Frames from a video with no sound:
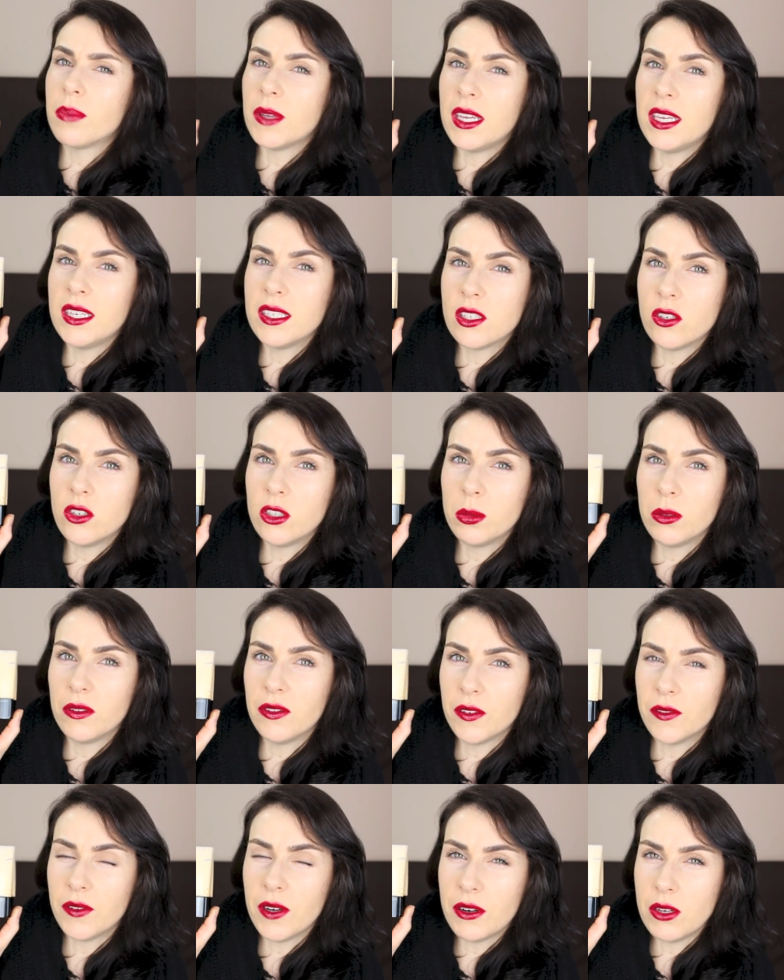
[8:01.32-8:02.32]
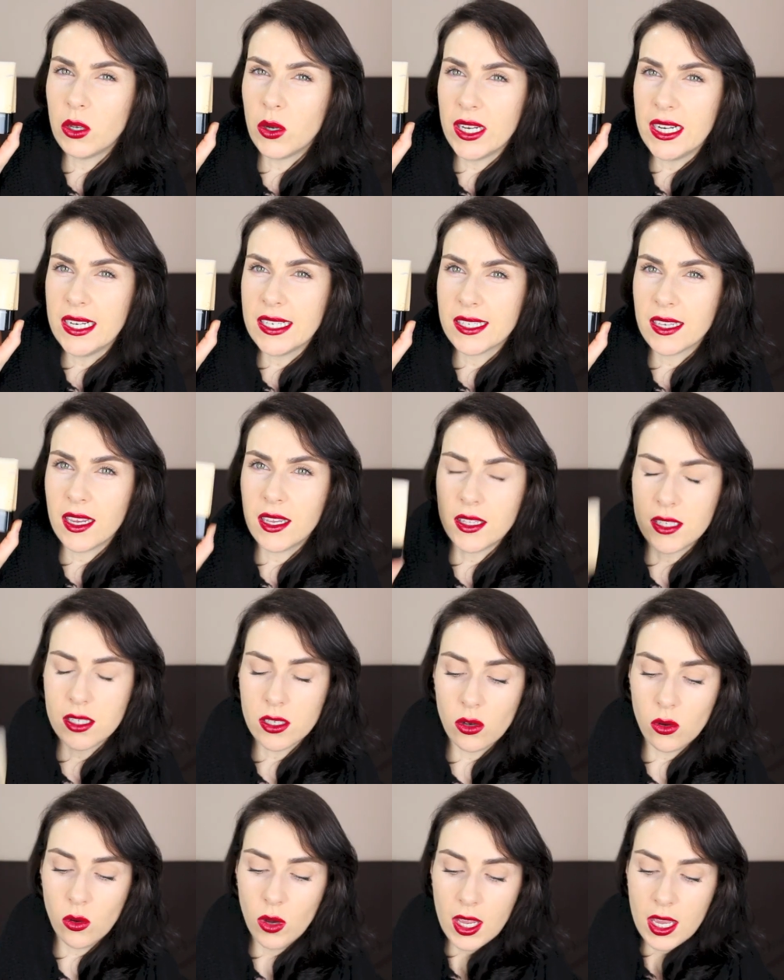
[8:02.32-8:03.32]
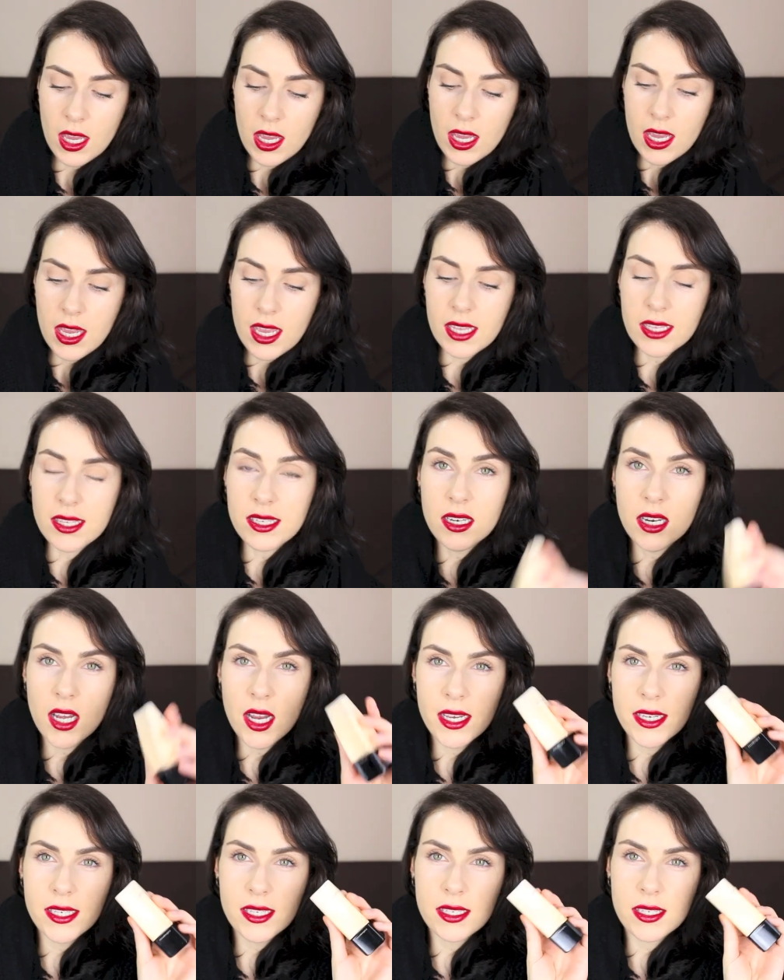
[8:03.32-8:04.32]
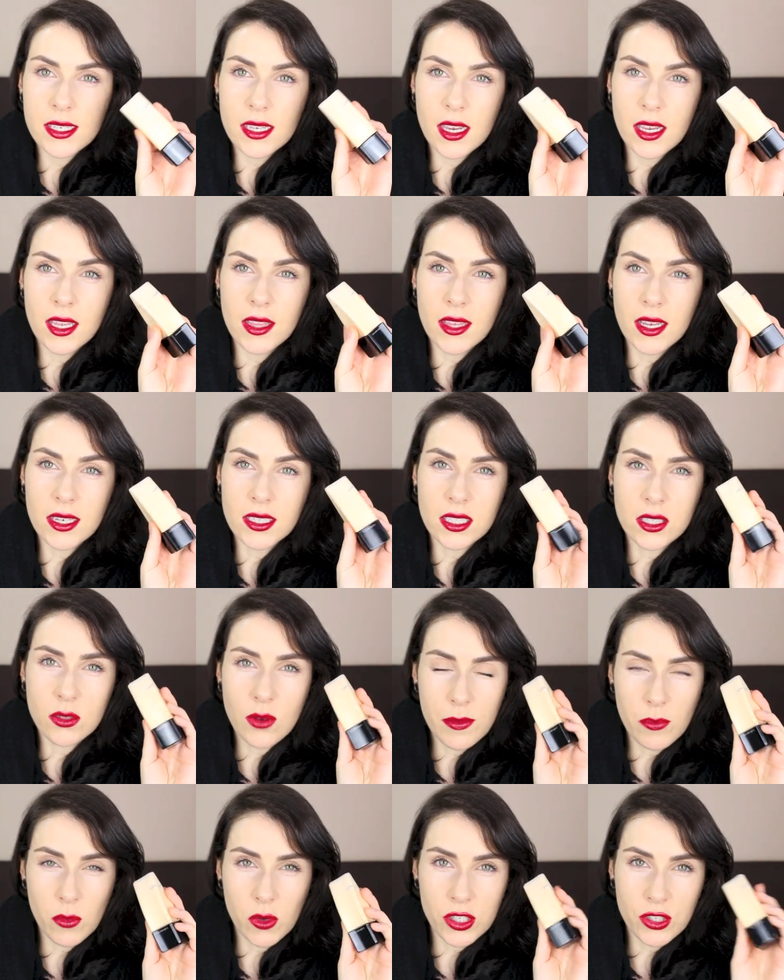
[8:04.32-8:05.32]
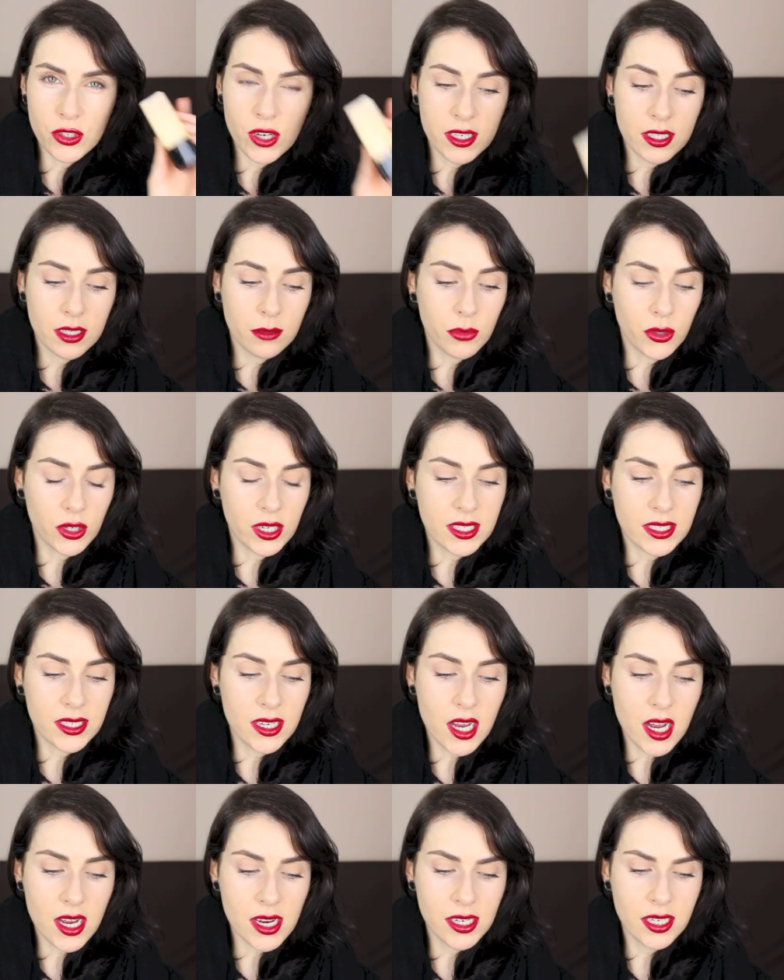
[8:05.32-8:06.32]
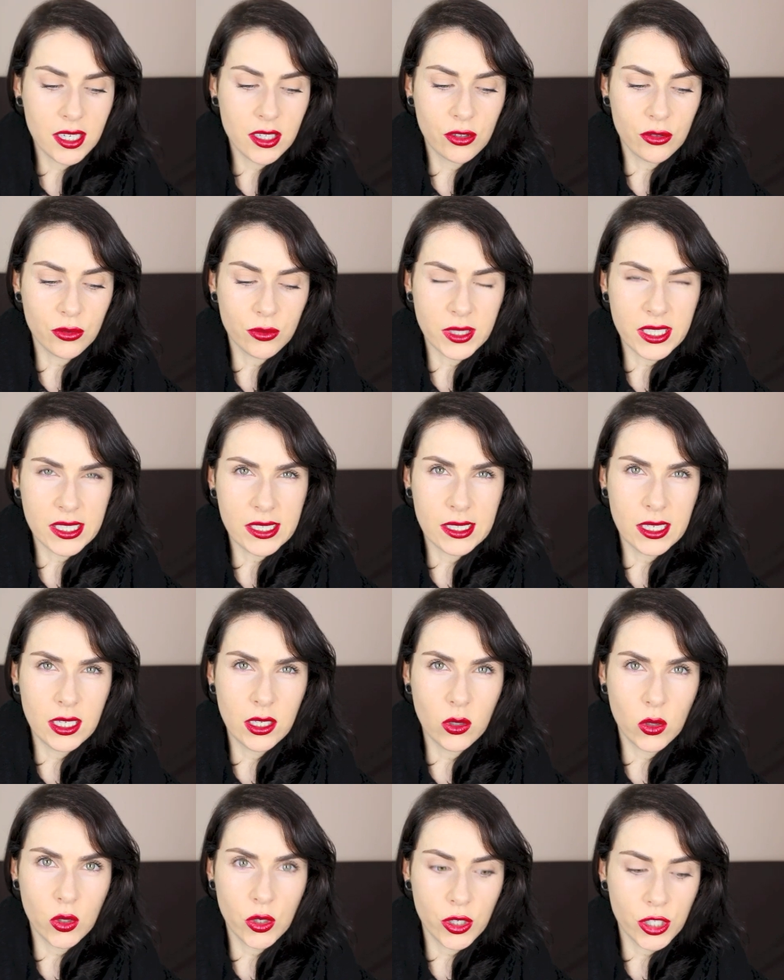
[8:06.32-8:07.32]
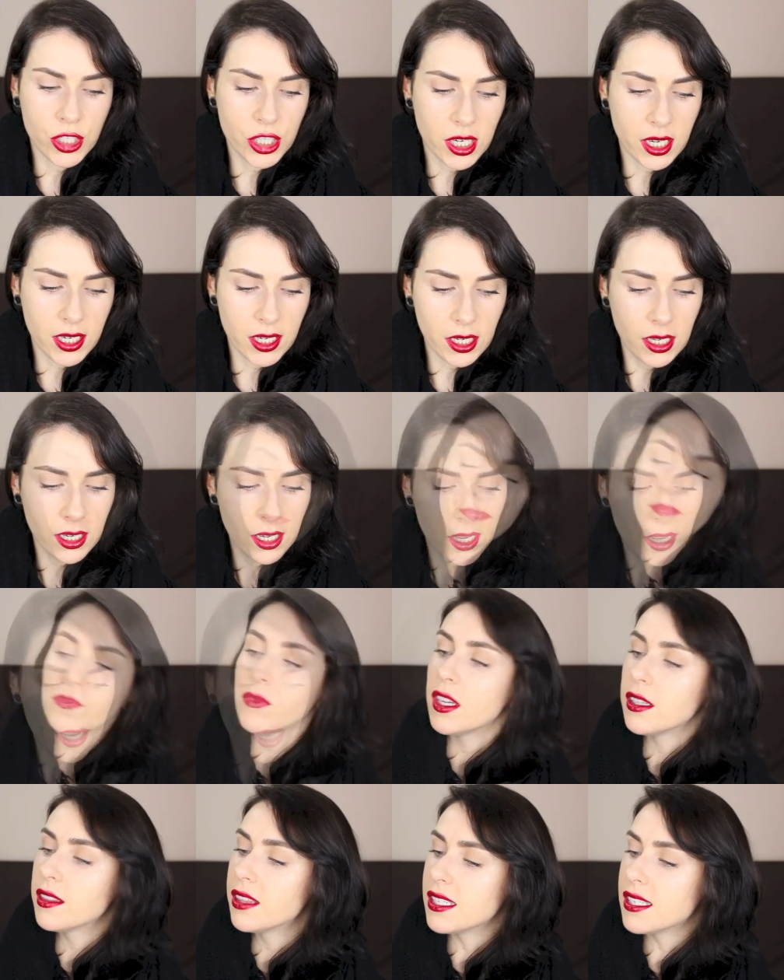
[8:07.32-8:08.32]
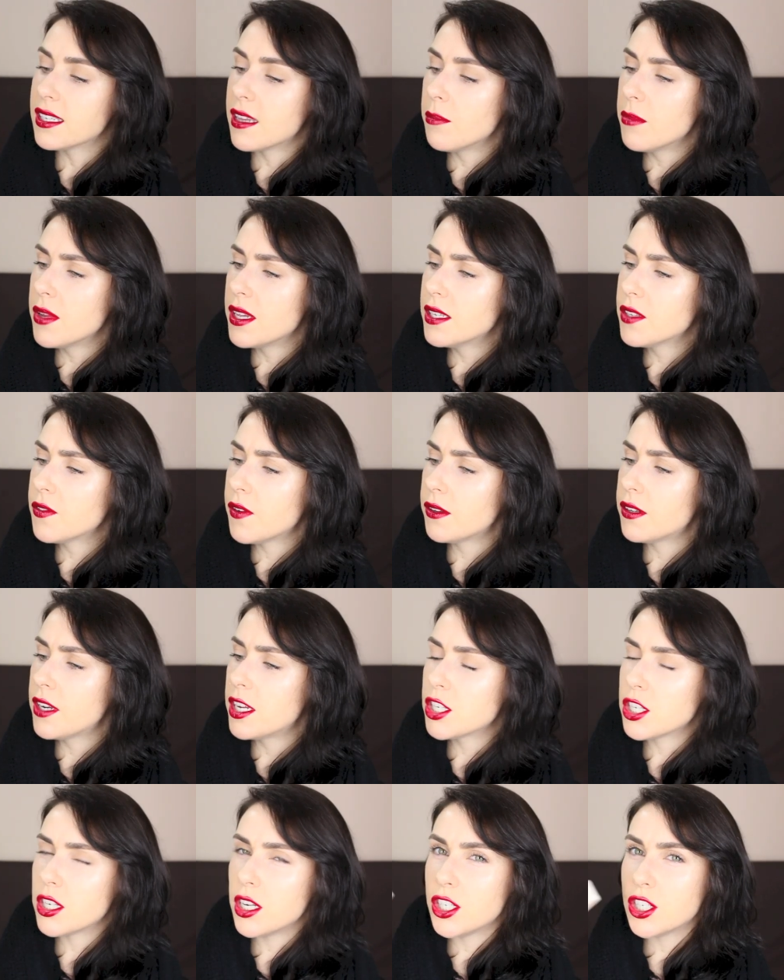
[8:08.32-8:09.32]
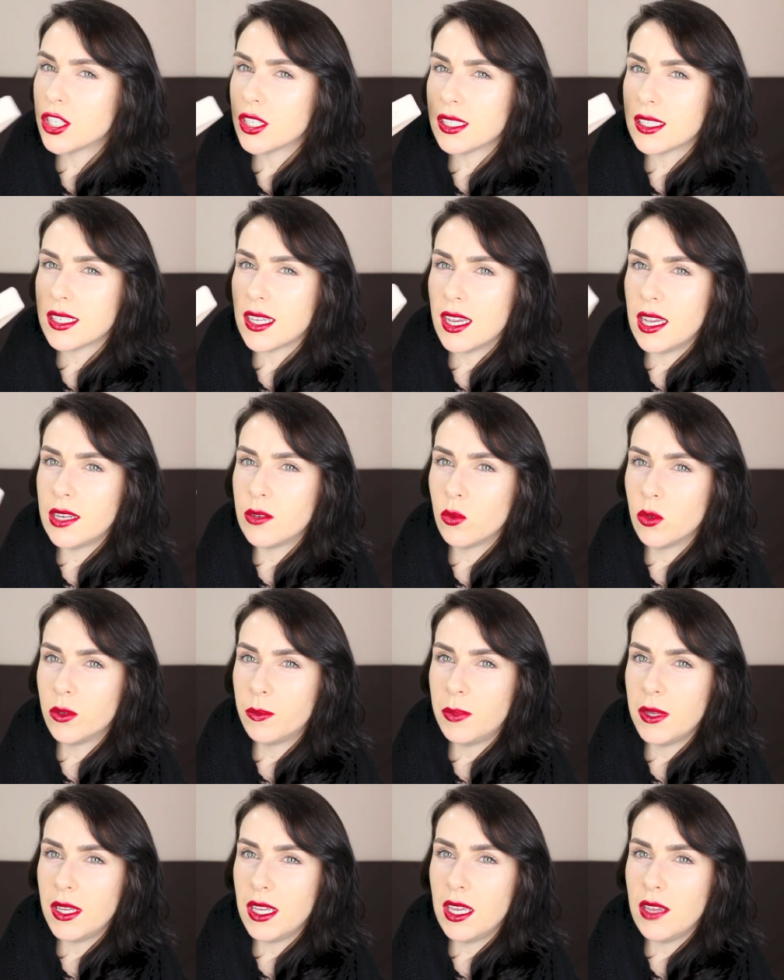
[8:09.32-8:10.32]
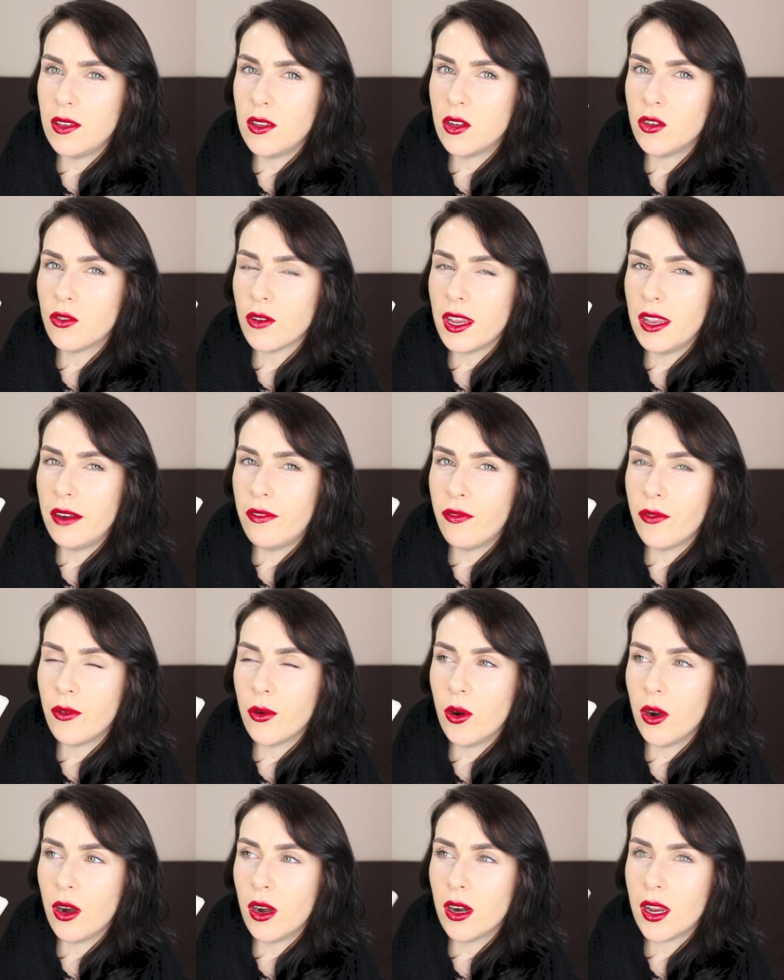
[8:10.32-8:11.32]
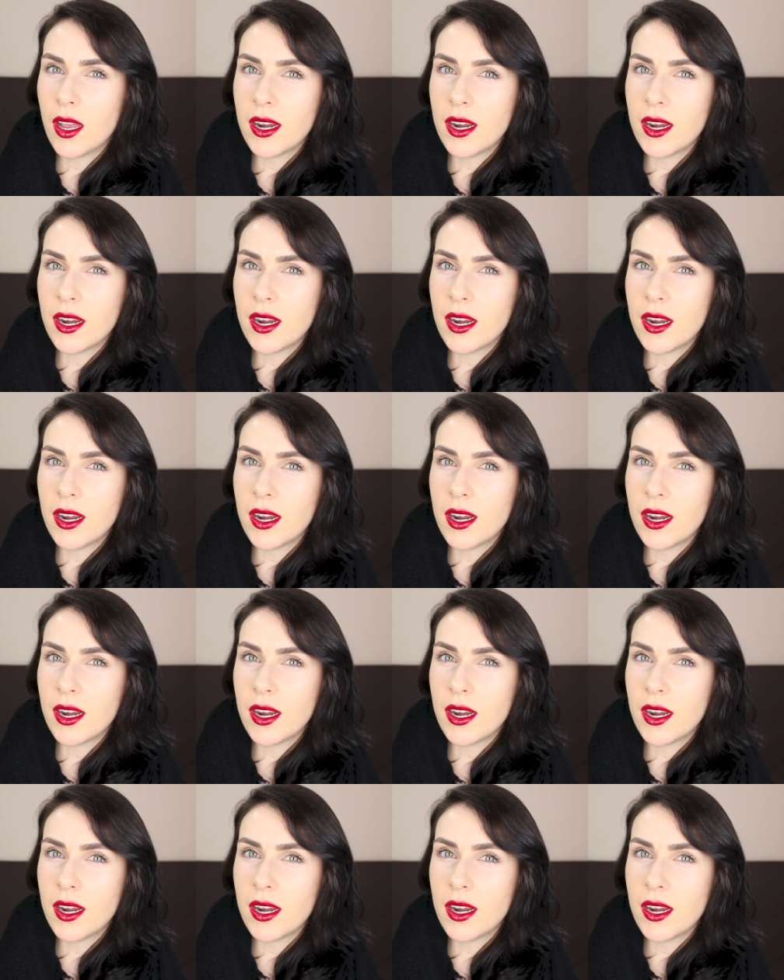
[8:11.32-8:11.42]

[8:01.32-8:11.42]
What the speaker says: be suitable for very oily skin, so it's nice in that it's quite moisturizing, but it's not greasy or shiny. The Skin Base foundation, I should have said, would be great for